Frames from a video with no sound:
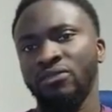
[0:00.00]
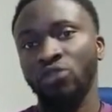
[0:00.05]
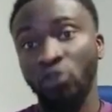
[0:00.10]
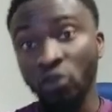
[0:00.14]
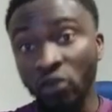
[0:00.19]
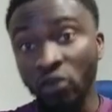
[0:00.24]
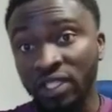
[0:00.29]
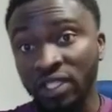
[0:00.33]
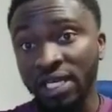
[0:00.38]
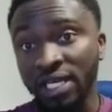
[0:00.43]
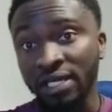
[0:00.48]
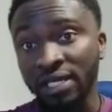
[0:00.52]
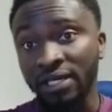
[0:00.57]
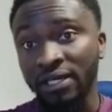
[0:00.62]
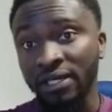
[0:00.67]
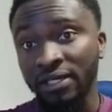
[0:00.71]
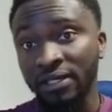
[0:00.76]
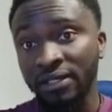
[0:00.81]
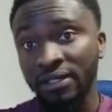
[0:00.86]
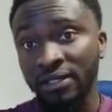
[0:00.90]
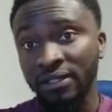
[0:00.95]
Do you
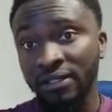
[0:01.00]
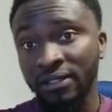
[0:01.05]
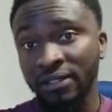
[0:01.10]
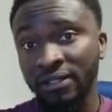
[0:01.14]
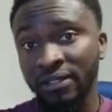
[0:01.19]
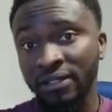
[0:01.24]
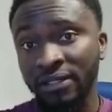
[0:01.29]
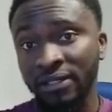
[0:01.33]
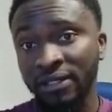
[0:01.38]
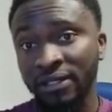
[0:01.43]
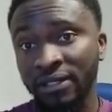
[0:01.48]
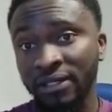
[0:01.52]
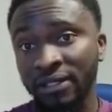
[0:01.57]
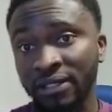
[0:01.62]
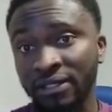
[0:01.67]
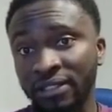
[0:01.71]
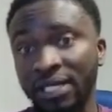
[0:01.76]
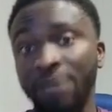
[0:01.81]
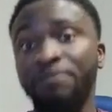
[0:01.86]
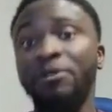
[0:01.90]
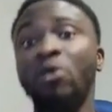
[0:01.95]
see?
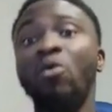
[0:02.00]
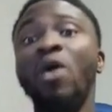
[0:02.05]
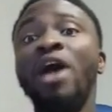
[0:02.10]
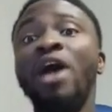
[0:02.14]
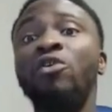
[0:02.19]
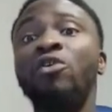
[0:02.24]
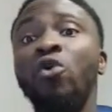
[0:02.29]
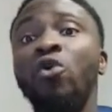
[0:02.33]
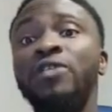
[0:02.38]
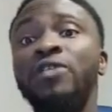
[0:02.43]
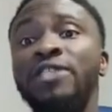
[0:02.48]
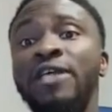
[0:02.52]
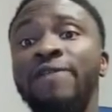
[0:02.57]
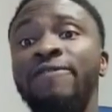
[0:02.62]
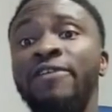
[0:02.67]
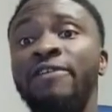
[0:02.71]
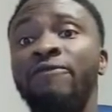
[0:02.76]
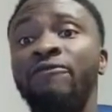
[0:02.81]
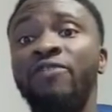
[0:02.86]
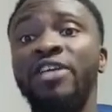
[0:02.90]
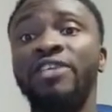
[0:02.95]
Chapter
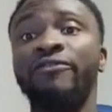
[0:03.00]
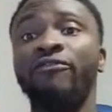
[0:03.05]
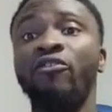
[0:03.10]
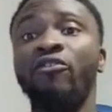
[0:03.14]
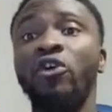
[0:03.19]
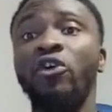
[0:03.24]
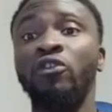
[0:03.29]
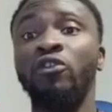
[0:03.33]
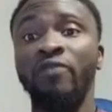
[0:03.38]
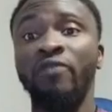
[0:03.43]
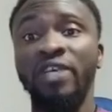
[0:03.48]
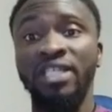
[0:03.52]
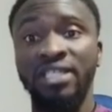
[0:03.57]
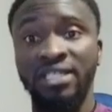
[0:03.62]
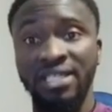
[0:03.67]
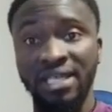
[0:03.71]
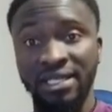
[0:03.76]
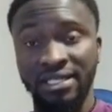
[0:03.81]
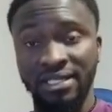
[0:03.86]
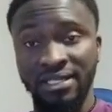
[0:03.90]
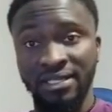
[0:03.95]
107, verse 4 to verse
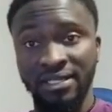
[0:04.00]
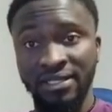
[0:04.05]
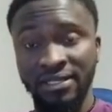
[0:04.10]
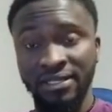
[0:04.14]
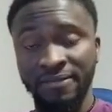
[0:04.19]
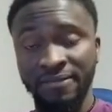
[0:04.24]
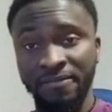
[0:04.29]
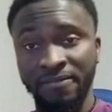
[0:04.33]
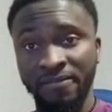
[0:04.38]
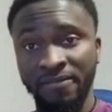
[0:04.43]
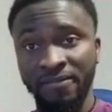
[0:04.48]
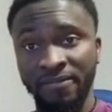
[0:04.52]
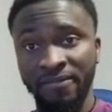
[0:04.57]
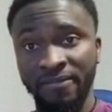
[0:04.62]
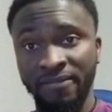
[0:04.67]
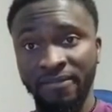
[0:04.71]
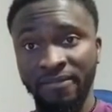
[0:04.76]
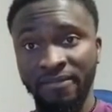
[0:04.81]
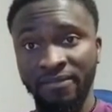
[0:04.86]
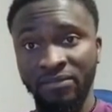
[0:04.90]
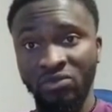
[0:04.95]
6.
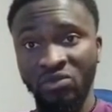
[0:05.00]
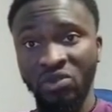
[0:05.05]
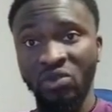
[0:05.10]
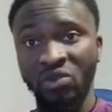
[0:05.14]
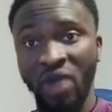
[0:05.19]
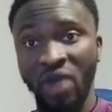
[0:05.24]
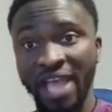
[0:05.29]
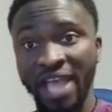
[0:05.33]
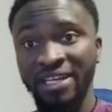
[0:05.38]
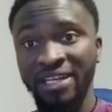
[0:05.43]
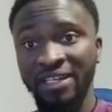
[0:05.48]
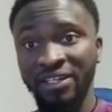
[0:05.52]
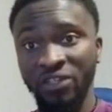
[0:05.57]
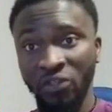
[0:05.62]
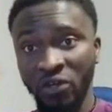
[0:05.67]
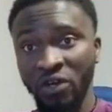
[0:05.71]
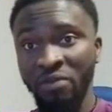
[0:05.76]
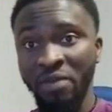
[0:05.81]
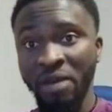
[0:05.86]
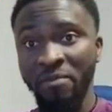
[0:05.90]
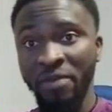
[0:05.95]
Right? Do
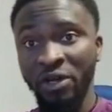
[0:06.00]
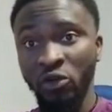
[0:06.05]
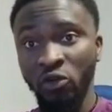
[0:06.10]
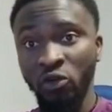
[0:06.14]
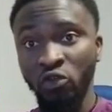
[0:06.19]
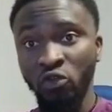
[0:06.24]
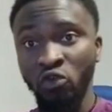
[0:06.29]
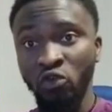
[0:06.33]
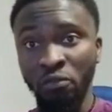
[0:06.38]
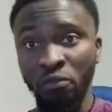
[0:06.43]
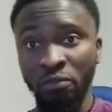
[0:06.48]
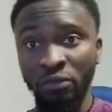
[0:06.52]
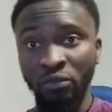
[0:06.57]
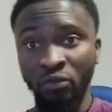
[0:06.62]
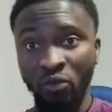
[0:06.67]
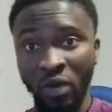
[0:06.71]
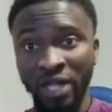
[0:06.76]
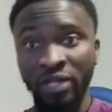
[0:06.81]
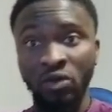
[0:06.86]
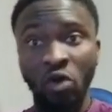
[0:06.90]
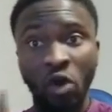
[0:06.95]
you remember those groups?
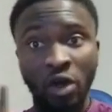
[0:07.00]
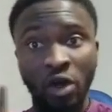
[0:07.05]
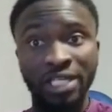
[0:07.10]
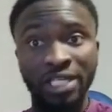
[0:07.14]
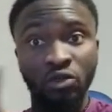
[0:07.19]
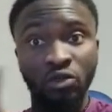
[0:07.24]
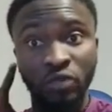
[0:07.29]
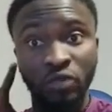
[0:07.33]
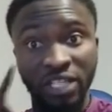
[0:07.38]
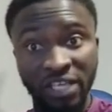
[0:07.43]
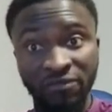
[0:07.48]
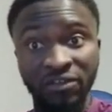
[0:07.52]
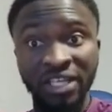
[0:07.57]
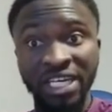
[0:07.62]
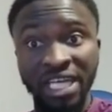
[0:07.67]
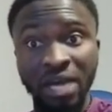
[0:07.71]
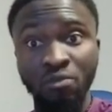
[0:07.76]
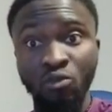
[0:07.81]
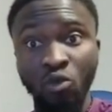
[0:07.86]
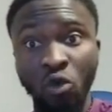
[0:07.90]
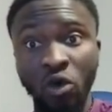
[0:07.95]
What God is giving
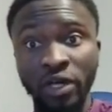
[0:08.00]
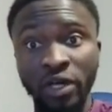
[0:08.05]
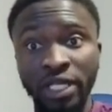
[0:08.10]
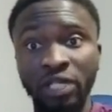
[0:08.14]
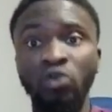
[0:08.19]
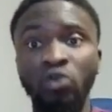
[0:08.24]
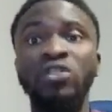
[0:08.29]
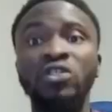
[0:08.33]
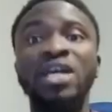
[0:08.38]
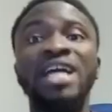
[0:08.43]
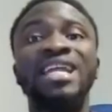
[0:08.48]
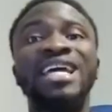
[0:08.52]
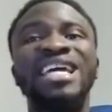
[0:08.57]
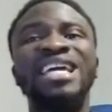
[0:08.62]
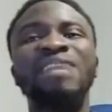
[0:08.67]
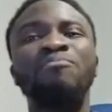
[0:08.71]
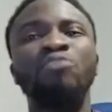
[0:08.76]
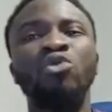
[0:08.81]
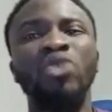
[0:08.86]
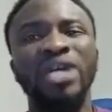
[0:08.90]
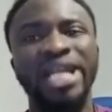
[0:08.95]
them warning. Those are the
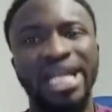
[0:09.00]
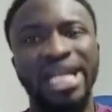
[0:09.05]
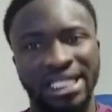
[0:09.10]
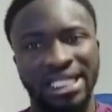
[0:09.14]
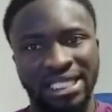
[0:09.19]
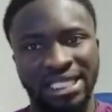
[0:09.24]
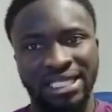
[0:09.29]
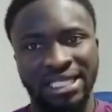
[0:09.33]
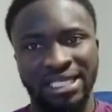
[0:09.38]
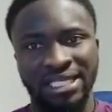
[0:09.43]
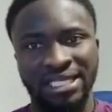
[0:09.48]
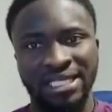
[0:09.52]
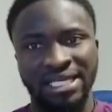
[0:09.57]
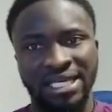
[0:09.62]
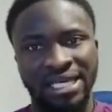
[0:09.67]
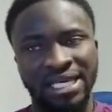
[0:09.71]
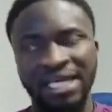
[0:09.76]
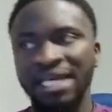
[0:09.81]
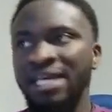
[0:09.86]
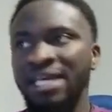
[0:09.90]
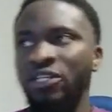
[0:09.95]
hypocrites.
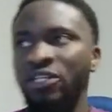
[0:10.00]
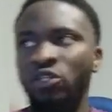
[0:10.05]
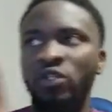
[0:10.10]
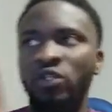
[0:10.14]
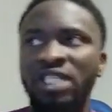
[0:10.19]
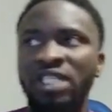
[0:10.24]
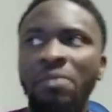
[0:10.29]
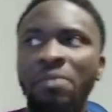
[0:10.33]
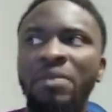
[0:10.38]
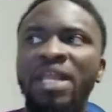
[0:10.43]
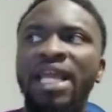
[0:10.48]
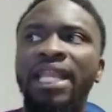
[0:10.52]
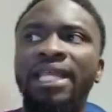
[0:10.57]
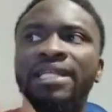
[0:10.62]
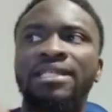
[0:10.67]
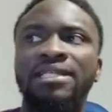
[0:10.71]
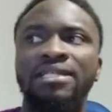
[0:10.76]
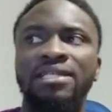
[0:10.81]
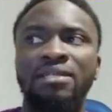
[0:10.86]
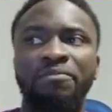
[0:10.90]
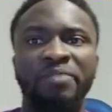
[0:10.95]
So similarly,
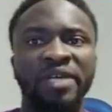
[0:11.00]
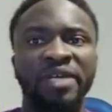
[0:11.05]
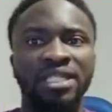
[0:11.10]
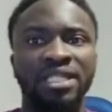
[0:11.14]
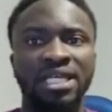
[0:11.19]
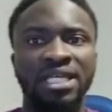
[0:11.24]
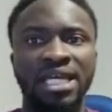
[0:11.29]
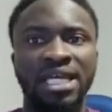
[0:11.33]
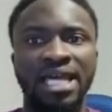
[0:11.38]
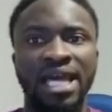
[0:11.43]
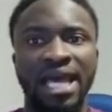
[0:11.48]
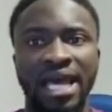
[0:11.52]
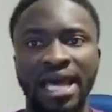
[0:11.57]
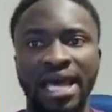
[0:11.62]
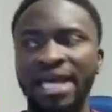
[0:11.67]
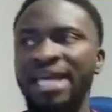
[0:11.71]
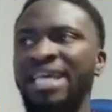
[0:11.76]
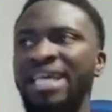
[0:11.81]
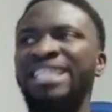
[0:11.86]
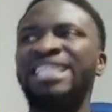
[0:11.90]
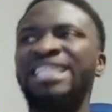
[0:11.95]
it is repeating here.
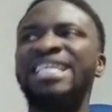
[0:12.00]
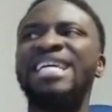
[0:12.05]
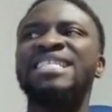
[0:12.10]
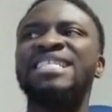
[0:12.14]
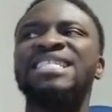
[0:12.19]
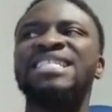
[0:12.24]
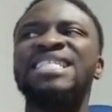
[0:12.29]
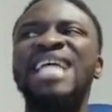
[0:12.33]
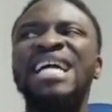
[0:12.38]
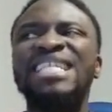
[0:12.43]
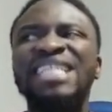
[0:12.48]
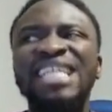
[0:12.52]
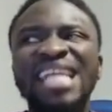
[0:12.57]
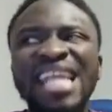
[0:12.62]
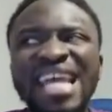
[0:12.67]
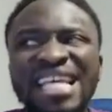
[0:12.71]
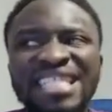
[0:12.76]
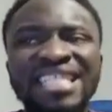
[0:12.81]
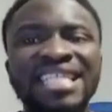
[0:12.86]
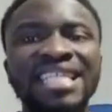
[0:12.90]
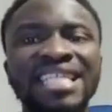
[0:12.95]
They stand
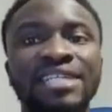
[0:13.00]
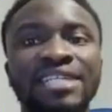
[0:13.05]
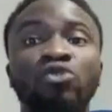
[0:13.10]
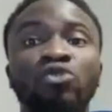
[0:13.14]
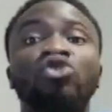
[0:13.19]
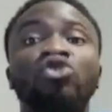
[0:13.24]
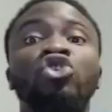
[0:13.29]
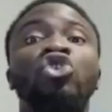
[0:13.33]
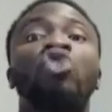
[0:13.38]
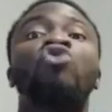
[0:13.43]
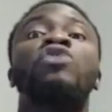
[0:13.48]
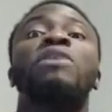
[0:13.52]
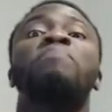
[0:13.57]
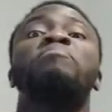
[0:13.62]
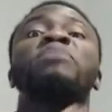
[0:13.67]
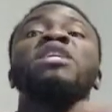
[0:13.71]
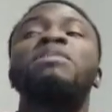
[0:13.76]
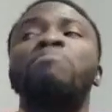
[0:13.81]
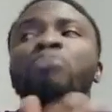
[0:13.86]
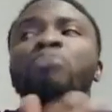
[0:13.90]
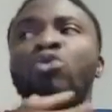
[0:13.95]
lazily to show the
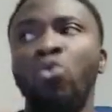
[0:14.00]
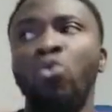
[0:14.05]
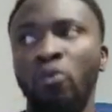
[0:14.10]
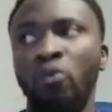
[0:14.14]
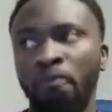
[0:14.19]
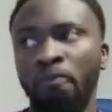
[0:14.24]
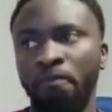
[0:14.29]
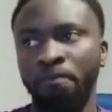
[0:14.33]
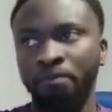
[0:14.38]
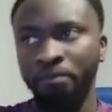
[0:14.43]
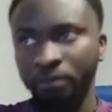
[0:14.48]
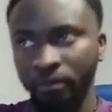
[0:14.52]
people.